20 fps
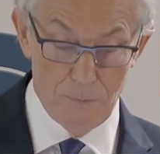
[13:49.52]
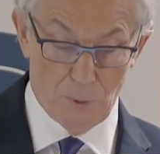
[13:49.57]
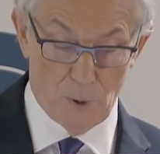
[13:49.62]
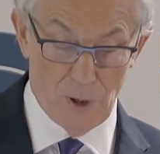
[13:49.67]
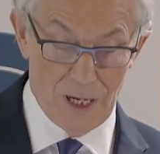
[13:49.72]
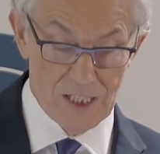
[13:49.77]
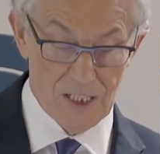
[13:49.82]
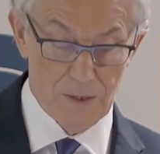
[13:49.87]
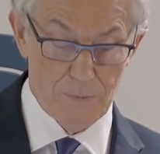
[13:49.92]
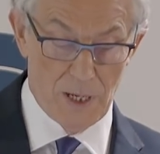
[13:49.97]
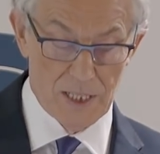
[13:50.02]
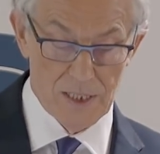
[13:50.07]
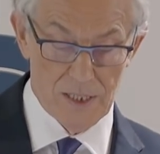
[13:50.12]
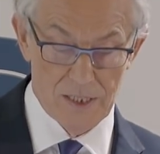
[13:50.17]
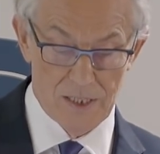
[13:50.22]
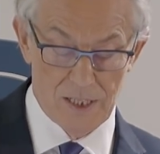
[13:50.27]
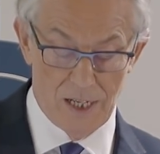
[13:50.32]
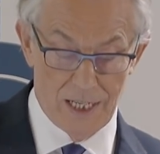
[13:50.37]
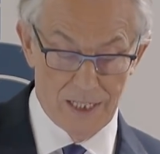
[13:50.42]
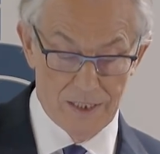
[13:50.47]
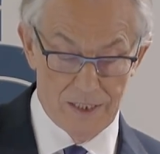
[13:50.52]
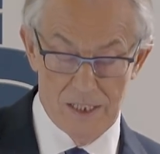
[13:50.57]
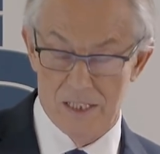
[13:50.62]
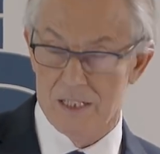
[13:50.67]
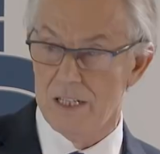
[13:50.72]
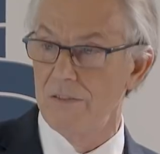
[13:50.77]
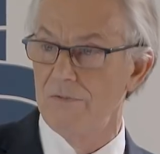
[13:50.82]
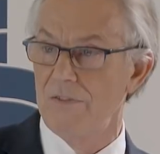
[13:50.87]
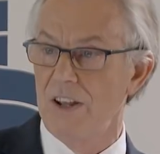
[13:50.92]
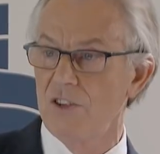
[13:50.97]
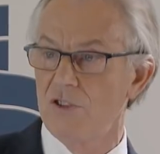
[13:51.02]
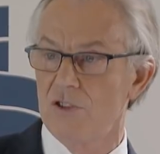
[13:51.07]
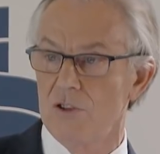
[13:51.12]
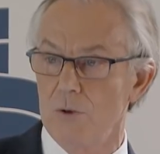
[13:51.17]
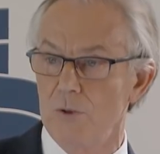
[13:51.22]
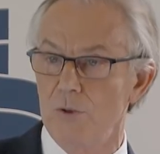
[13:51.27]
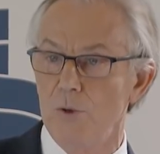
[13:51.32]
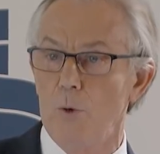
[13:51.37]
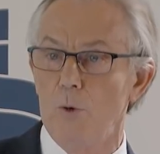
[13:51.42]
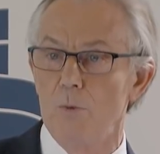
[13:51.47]
oppressed by society's
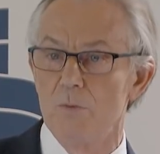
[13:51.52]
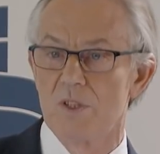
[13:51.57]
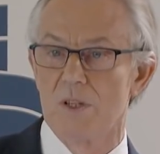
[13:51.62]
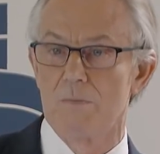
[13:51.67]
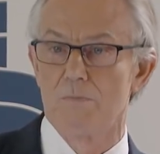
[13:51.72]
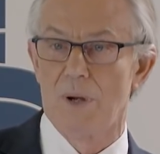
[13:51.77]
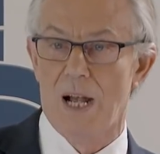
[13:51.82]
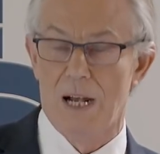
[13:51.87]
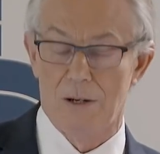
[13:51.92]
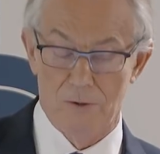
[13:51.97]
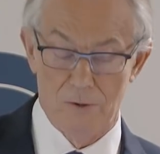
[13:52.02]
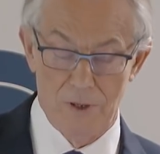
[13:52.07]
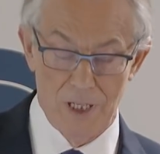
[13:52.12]
conventional norms and power